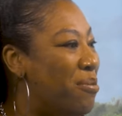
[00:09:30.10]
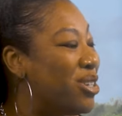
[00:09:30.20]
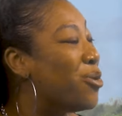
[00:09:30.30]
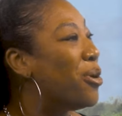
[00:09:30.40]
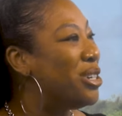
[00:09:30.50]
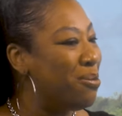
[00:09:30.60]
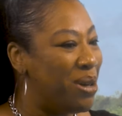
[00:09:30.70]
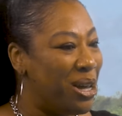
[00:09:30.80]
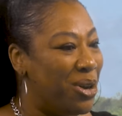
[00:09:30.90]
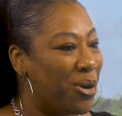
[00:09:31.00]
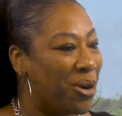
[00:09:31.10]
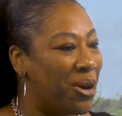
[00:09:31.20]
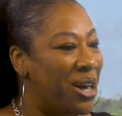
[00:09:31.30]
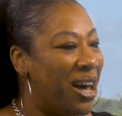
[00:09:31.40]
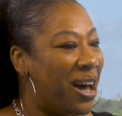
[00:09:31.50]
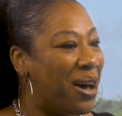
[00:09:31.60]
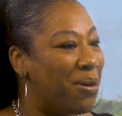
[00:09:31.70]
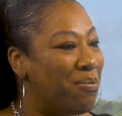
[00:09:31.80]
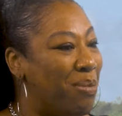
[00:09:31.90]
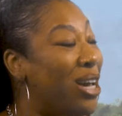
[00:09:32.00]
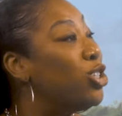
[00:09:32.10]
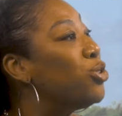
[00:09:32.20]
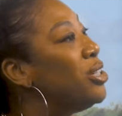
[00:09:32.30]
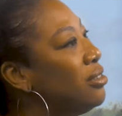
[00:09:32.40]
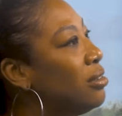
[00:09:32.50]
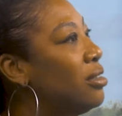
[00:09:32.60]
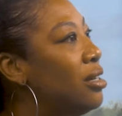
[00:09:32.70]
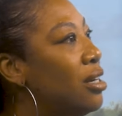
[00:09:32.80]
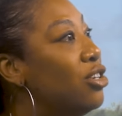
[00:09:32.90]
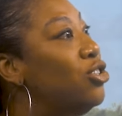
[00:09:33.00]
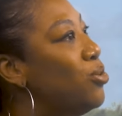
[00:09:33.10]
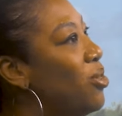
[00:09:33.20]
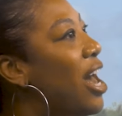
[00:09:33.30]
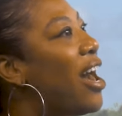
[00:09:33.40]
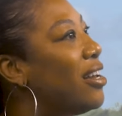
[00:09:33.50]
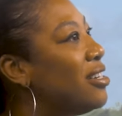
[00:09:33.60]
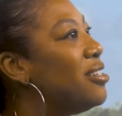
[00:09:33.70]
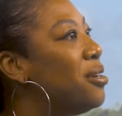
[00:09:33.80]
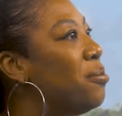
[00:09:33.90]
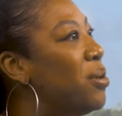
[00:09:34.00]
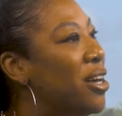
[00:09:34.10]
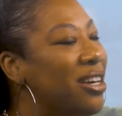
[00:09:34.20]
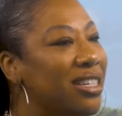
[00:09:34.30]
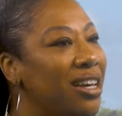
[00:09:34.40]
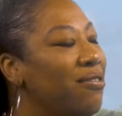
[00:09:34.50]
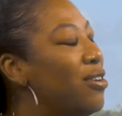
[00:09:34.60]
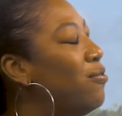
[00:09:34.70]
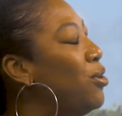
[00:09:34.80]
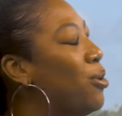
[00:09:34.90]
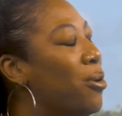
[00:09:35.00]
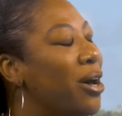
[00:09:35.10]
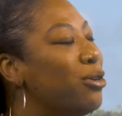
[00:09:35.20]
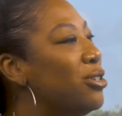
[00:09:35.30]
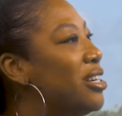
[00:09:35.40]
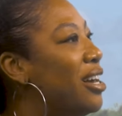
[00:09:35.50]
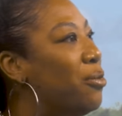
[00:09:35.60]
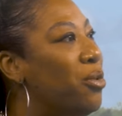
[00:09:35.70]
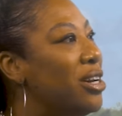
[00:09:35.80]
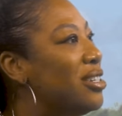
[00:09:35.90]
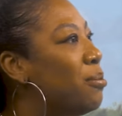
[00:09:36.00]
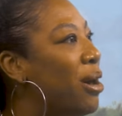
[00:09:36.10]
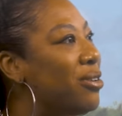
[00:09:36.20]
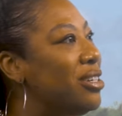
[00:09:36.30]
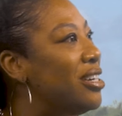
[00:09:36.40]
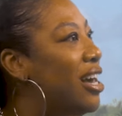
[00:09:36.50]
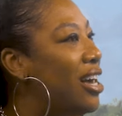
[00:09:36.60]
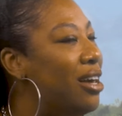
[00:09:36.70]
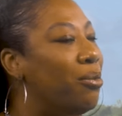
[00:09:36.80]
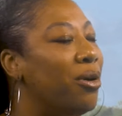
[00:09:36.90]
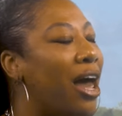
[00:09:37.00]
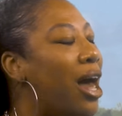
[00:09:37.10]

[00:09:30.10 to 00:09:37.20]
is going to be your patron, do that. Because even if you don't understand what it's about today, it will